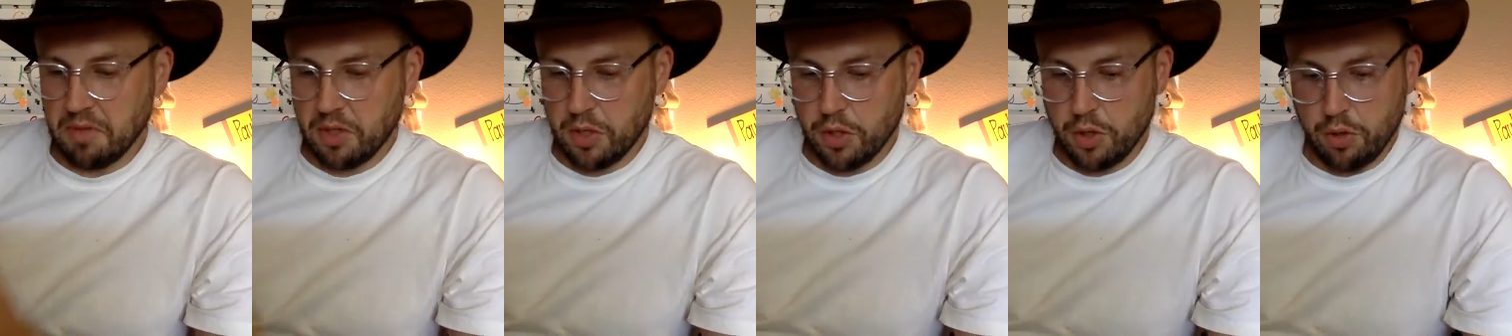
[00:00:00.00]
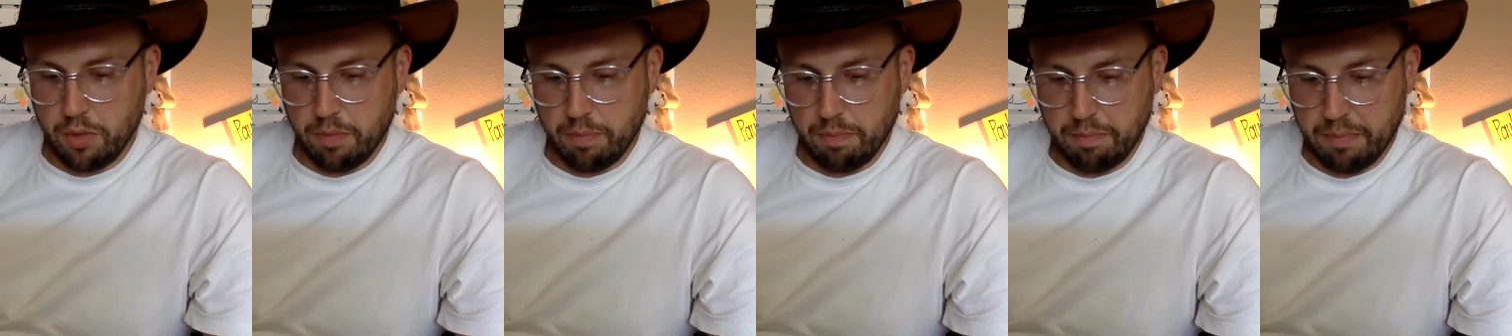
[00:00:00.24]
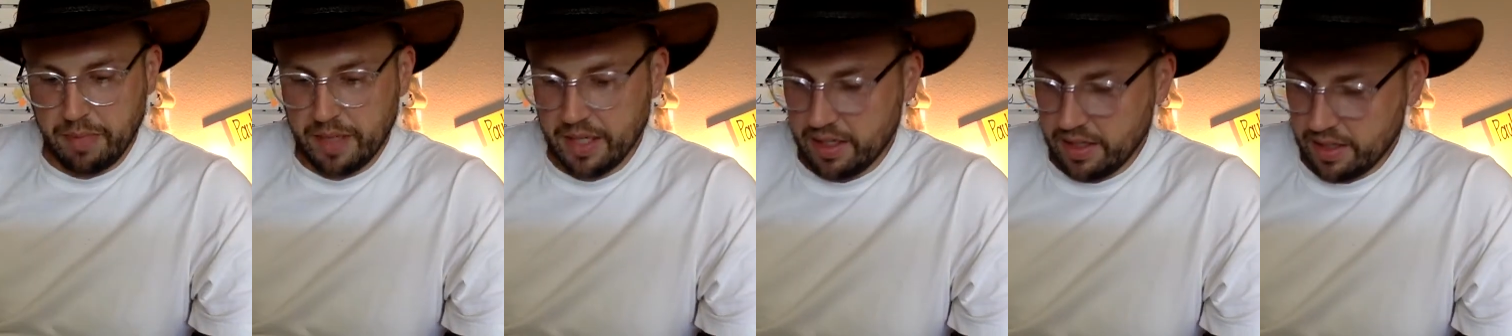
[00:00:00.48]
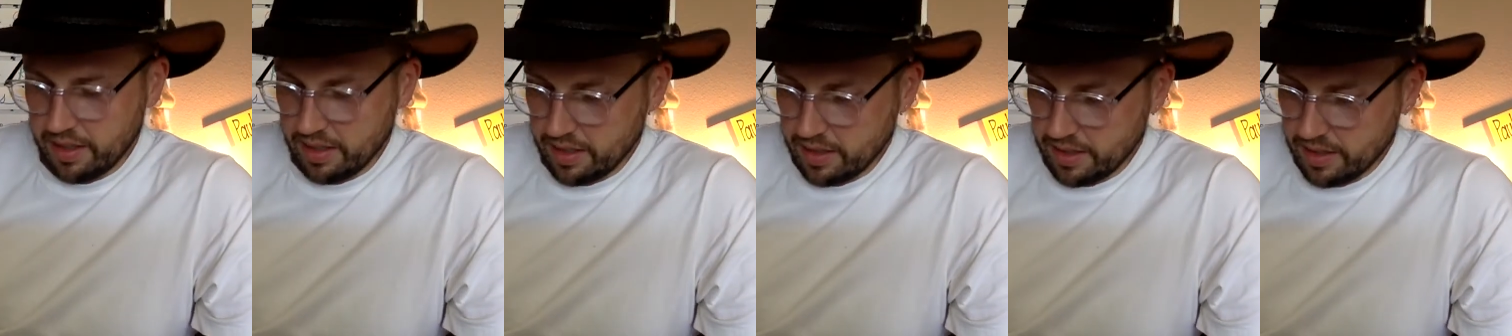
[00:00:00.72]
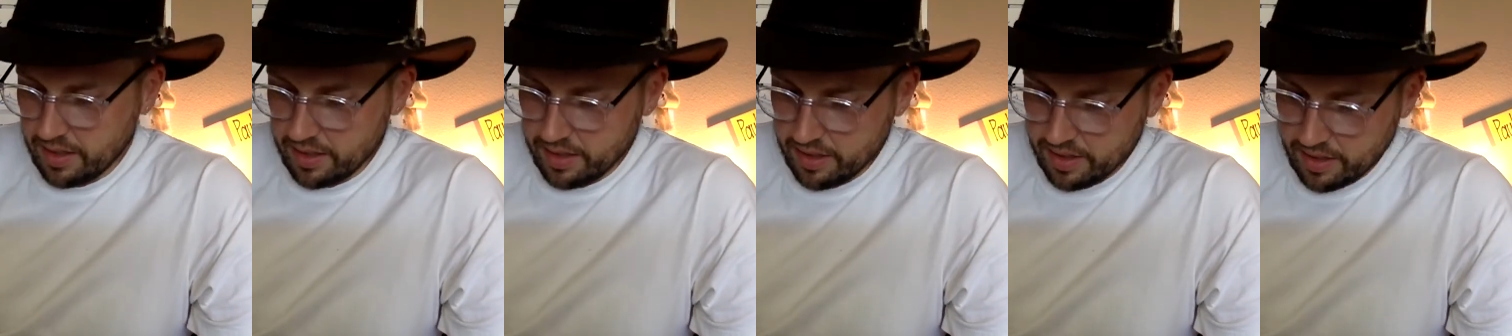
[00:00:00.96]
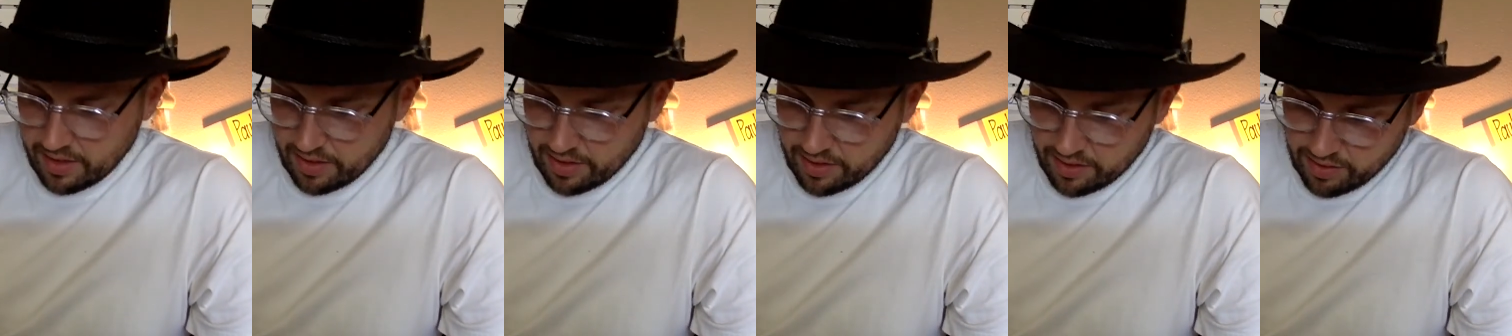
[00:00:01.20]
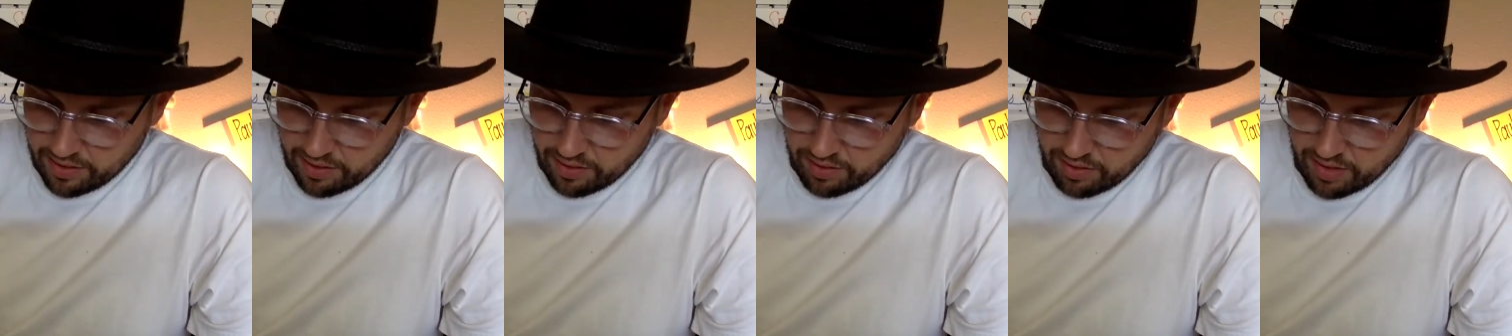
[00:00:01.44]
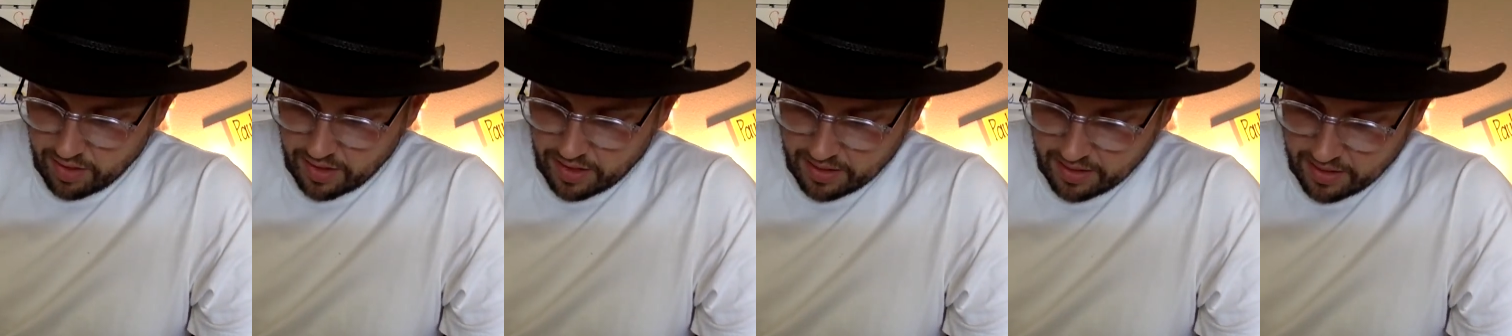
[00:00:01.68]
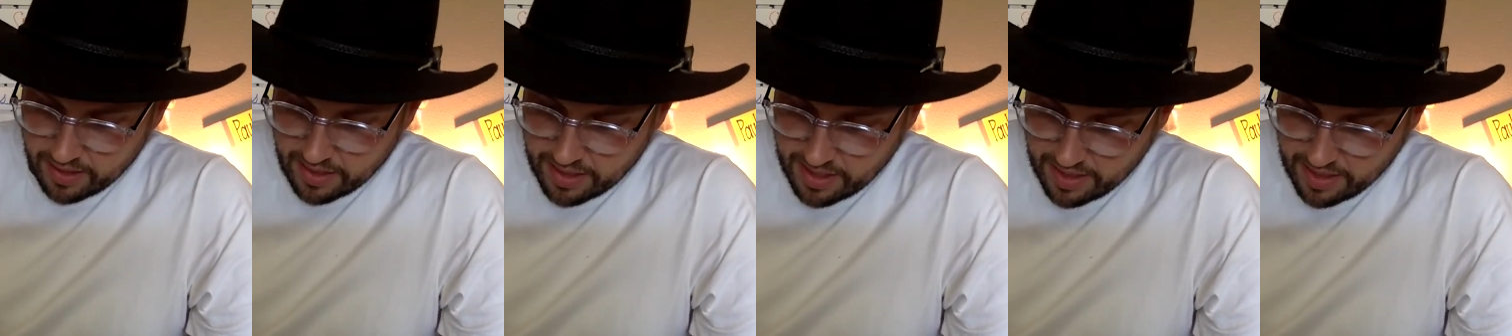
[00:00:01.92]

Nope. So cross it